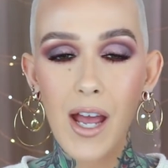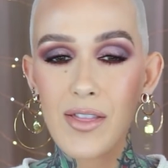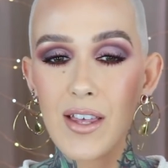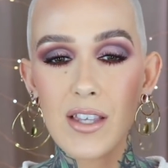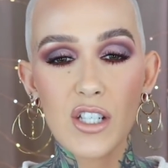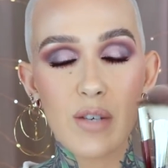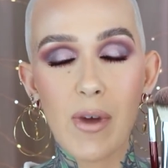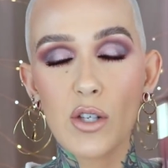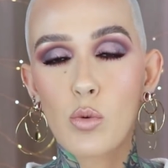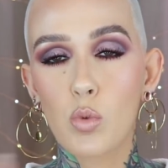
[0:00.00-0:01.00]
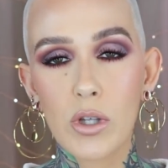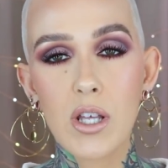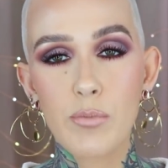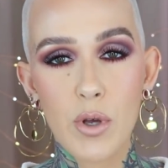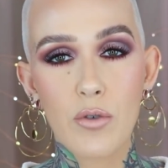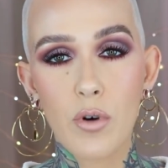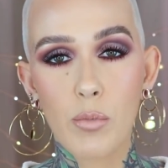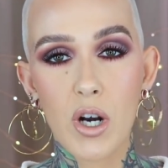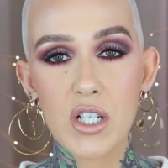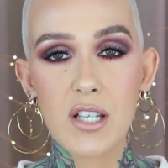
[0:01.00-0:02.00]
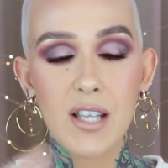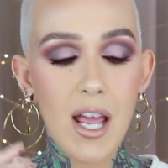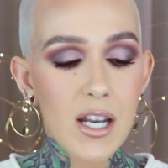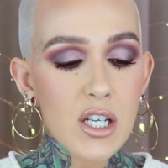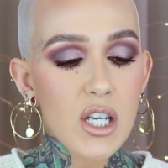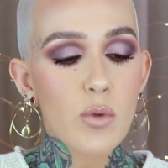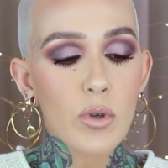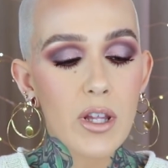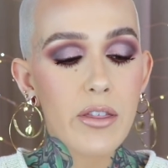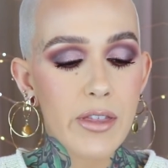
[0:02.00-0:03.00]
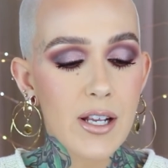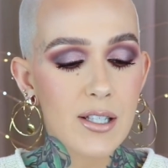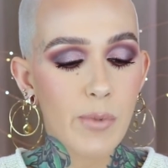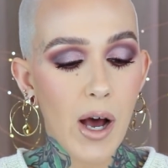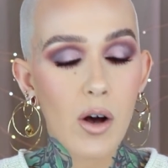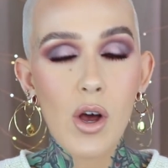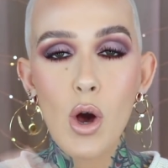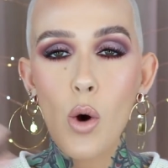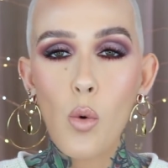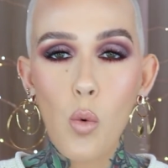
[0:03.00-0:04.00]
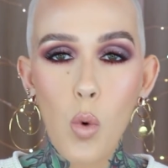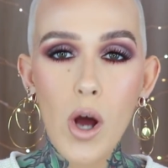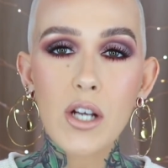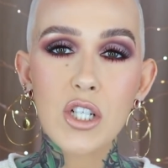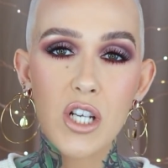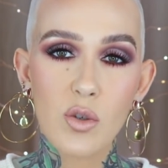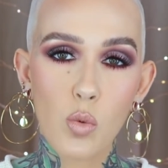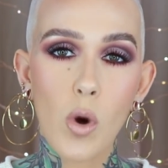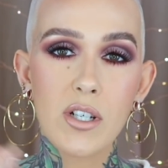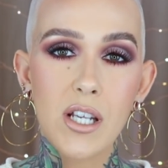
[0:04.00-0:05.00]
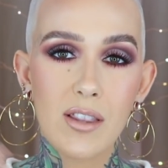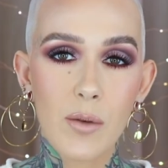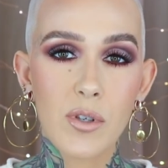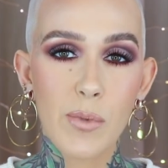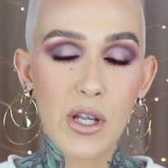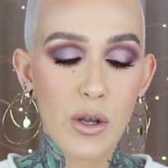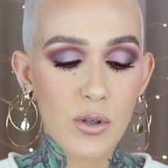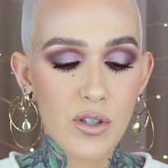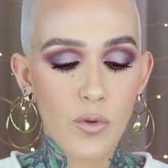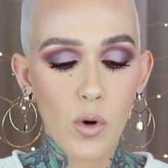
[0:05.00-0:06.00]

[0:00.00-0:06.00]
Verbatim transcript: I think that she makes really beautiful brushes and she really thinks about what she's wanting them to be used for.